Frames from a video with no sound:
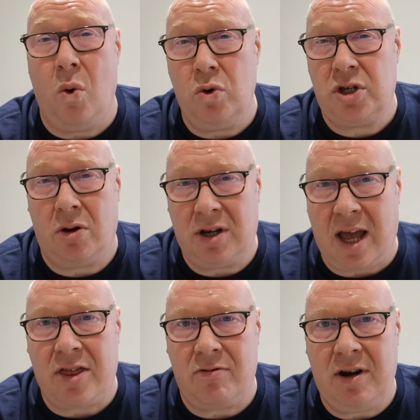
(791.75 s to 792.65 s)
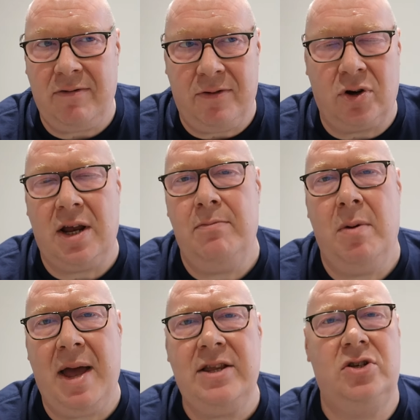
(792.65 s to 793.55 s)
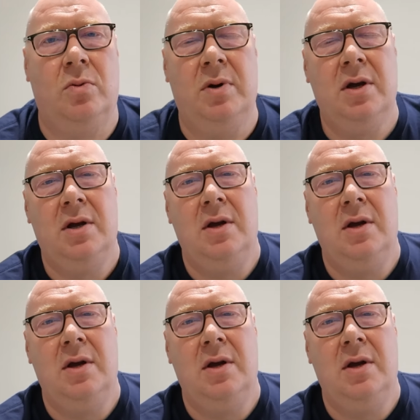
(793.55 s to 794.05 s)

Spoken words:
also gathering fucking momentum,